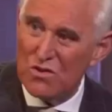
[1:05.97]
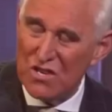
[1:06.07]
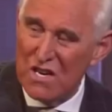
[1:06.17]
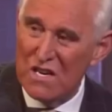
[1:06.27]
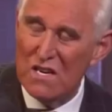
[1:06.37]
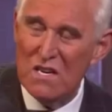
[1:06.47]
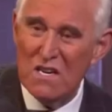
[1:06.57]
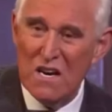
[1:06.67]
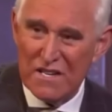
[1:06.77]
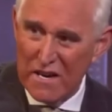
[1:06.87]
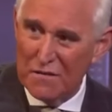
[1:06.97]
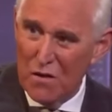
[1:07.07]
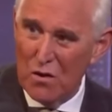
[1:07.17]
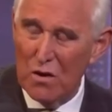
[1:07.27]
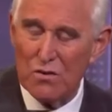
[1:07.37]
see. Right. And take
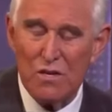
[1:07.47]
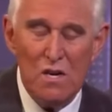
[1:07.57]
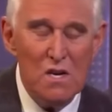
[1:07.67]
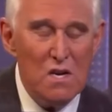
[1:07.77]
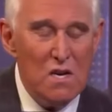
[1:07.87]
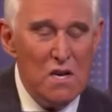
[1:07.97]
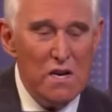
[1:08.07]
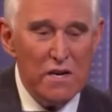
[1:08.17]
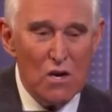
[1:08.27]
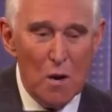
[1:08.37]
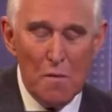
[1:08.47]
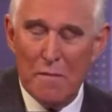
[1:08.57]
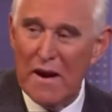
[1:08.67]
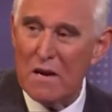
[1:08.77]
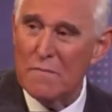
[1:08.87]
photos. And he called me
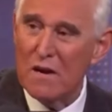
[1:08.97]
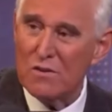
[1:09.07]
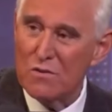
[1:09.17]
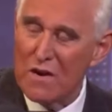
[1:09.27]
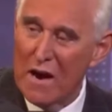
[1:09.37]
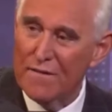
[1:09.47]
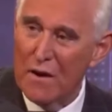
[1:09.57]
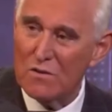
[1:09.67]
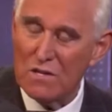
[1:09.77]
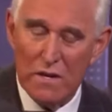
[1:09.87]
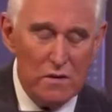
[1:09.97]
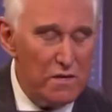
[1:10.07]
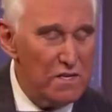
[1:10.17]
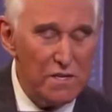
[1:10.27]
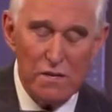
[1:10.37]
back about two and a half hours later
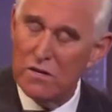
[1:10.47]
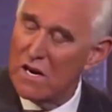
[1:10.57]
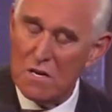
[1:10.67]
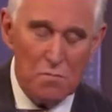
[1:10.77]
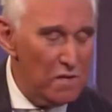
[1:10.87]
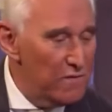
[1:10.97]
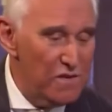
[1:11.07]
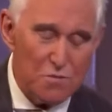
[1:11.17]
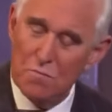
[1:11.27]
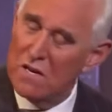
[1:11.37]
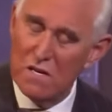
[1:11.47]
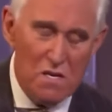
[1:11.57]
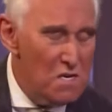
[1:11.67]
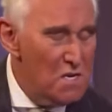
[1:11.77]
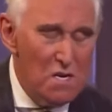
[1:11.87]
and he said, You're not going to believe this, but
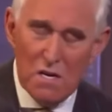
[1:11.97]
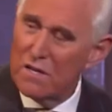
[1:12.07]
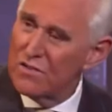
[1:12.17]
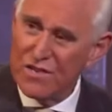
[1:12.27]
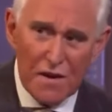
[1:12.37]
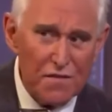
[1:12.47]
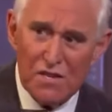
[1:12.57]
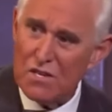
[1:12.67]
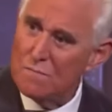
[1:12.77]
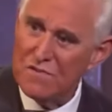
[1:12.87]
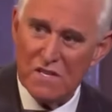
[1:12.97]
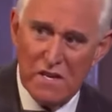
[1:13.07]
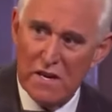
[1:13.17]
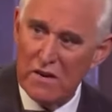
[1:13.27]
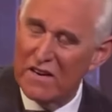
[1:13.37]
there's definitely something
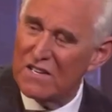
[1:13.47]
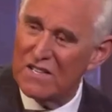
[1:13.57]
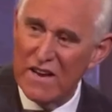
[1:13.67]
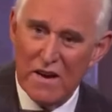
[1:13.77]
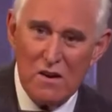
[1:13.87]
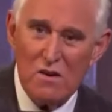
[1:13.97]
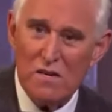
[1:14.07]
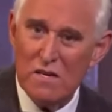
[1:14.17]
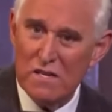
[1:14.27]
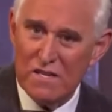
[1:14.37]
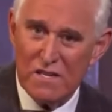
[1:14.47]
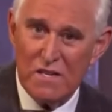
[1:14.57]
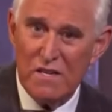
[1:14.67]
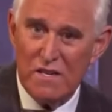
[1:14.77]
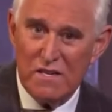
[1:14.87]
there. And it's there. He,
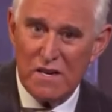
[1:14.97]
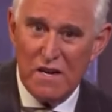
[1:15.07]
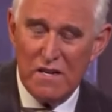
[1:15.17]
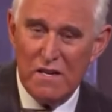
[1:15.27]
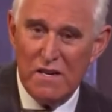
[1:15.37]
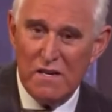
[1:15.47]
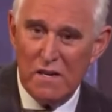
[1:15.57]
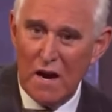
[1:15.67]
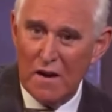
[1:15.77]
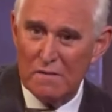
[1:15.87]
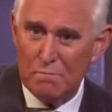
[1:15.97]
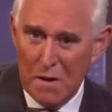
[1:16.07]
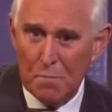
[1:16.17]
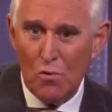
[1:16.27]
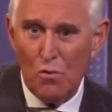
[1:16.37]
he said, it,
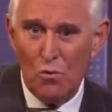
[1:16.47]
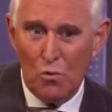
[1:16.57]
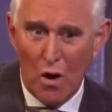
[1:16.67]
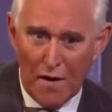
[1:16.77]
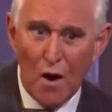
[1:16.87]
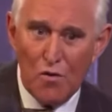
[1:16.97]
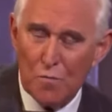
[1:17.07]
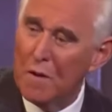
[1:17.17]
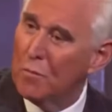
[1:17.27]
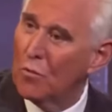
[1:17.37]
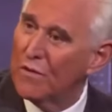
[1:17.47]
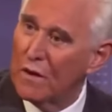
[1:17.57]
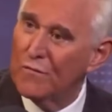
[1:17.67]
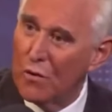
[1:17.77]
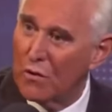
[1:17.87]
People who, are, other people were
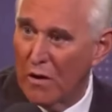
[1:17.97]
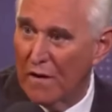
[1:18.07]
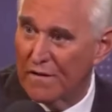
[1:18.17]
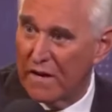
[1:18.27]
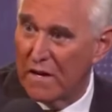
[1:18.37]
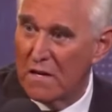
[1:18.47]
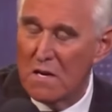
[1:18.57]
there photographing it.